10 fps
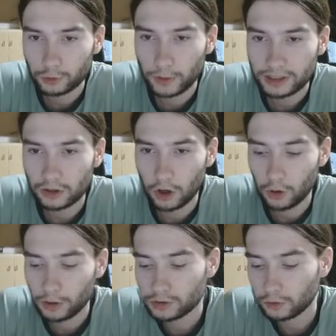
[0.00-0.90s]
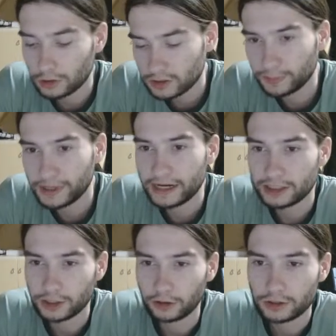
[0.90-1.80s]
with slogans or
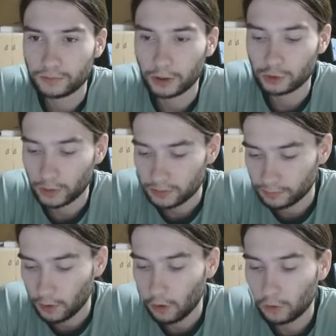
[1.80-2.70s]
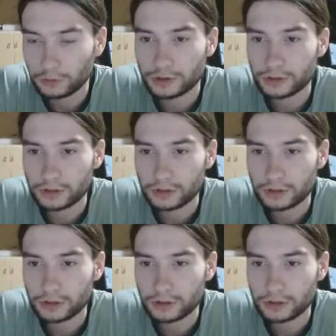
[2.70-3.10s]
speeches, but with bold,